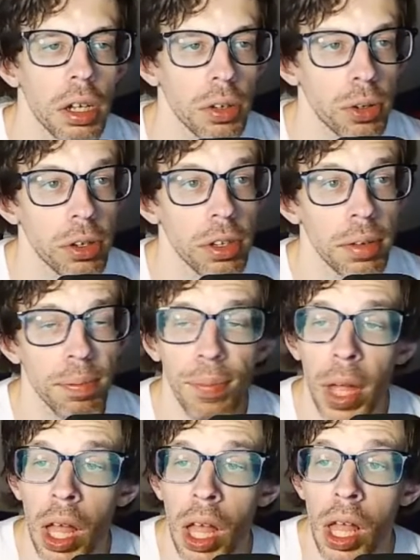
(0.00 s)
Clearly,
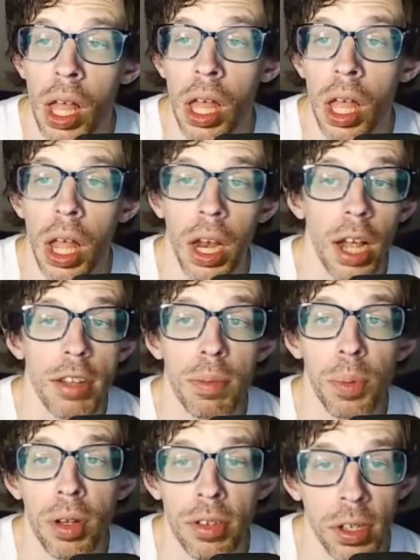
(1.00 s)
and not
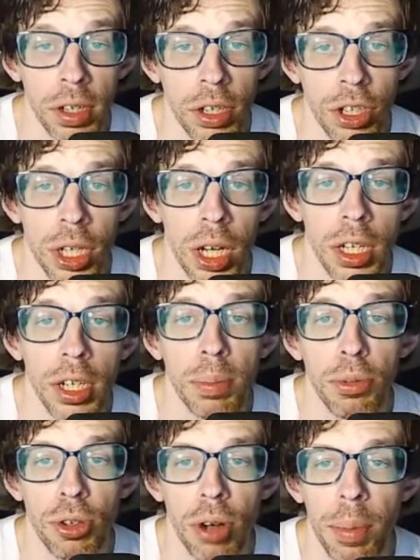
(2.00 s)
surprisingly, she ended
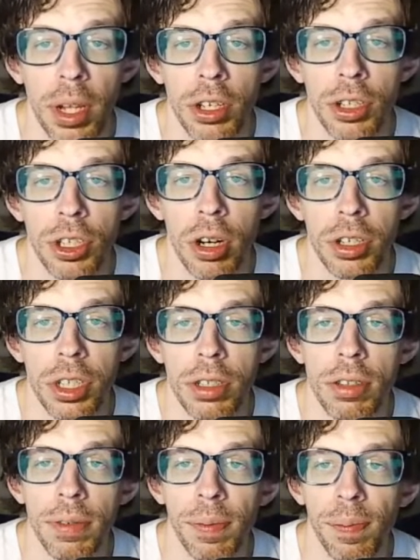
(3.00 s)
up dropping the
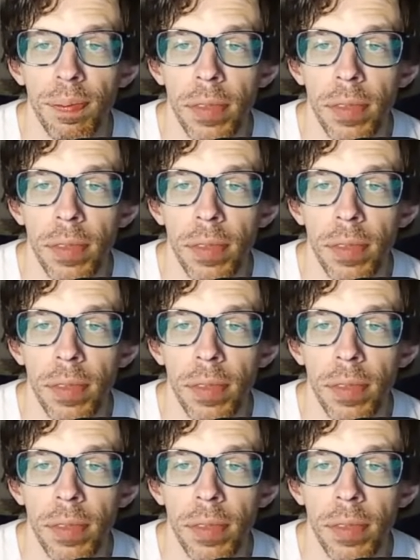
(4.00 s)
charges.